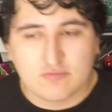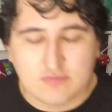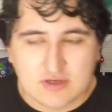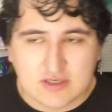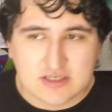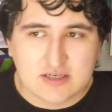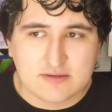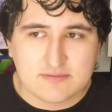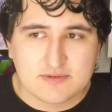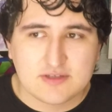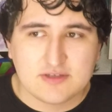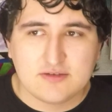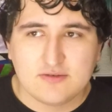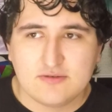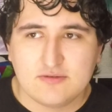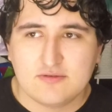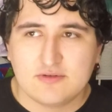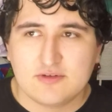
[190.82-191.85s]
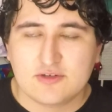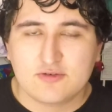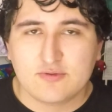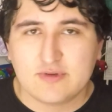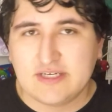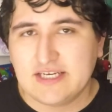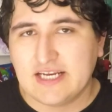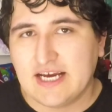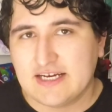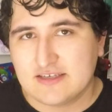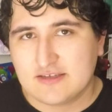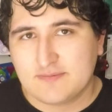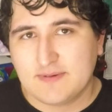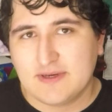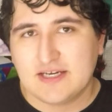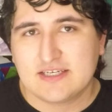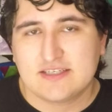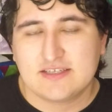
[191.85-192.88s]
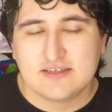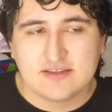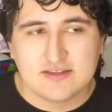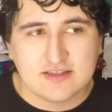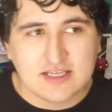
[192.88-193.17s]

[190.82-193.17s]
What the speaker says: when it comes to the green aspect,